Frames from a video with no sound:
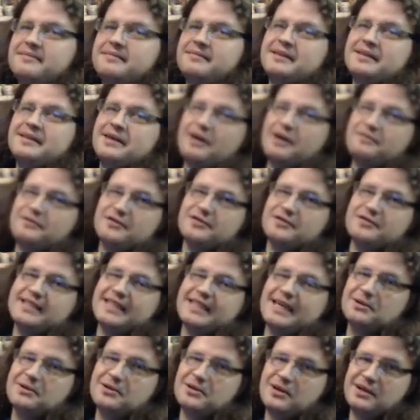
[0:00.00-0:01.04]
Awful. That
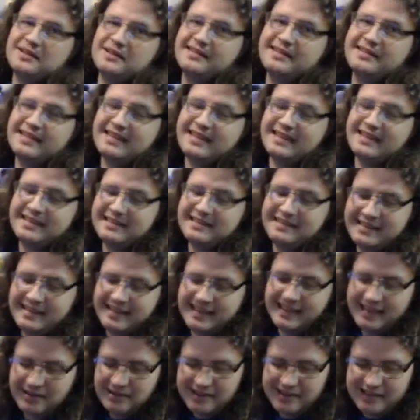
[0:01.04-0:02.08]
was a, a, that
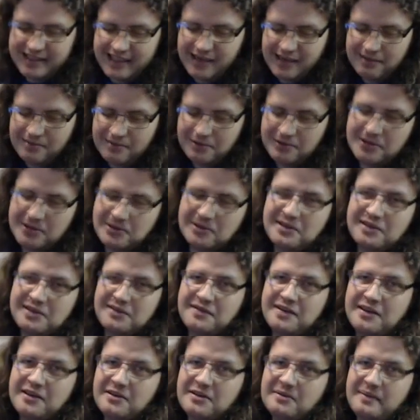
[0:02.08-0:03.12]
was a terrible, no good,
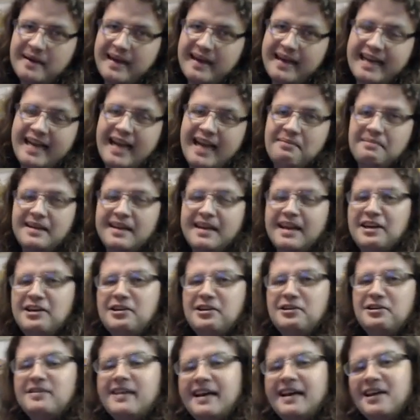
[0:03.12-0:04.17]
very bad game, and I knew
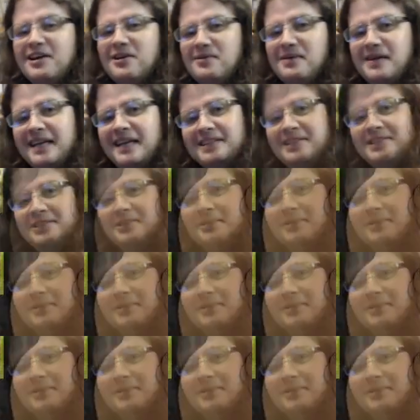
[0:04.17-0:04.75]
that going into it.